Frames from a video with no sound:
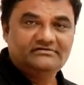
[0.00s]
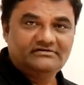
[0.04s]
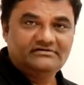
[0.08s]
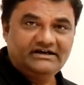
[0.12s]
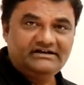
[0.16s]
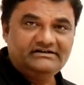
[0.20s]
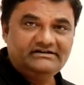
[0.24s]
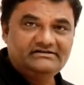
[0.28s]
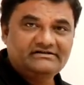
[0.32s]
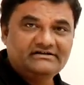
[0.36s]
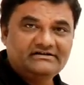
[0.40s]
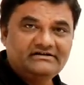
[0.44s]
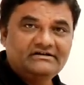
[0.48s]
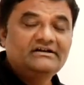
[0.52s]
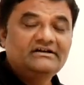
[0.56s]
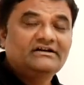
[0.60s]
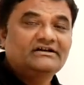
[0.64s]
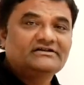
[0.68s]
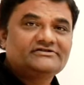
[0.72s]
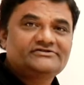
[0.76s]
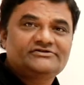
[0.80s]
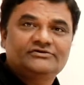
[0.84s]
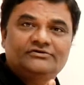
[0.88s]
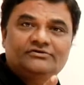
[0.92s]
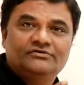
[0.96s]
right?
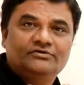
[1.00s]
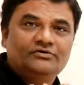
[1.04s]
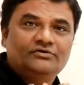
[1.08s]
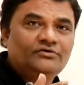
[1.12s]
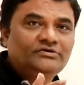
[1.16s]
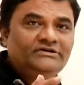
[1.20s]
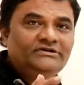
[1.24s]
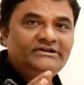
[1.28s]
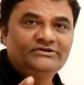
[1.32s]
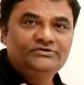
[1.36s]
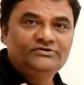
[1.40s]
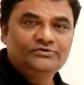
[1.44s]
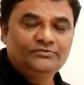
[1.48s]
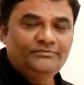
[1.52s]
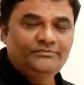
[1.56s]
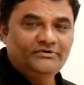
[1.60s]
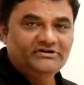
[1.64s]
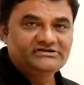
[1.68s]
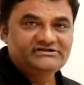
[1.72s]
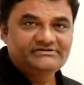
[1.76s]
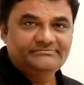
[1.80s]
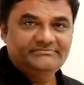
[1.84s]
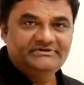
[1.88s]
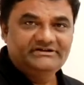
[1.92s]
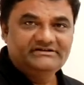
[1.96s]
So only two
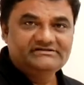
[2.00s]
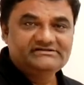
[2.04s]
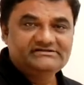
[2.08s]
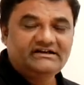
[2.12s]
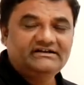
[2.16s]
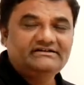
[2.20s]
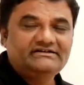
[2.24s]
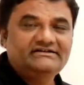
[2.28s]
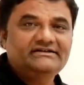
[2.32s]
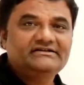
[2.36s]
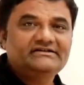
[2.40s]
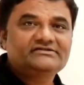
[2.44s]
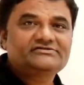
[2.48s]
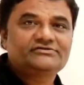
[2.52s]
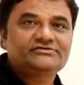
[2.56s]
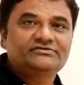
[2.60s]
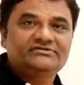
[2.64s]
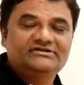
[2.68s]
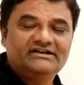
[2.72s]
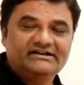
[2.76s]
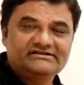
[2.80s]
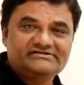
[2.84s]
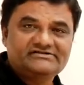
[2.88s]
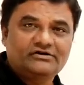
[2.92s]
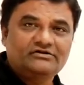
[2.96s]
possibilities are there. So
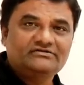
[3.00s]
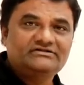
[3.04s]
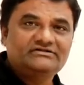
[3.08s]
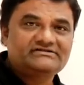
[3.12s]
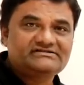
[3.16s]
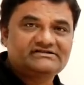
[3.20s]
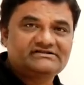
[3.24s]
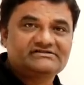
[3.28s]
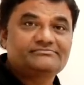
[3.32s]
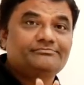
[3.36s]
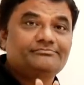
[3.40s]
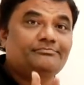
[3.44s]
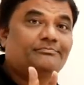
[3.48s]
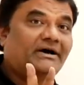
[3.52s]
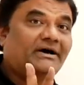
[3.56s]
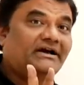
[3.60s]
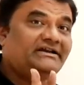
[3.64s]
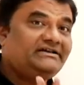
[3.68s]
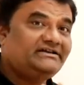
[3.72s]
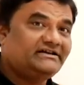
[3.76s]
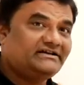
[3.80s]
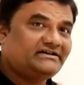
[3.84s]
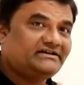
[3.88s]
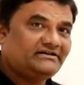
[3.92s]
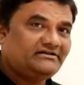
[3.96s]
that's how this is
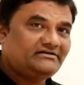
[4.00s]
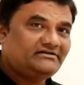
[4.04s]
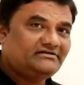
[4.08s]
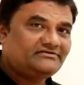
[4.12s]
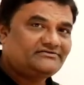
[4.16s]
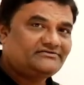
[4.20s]
binary.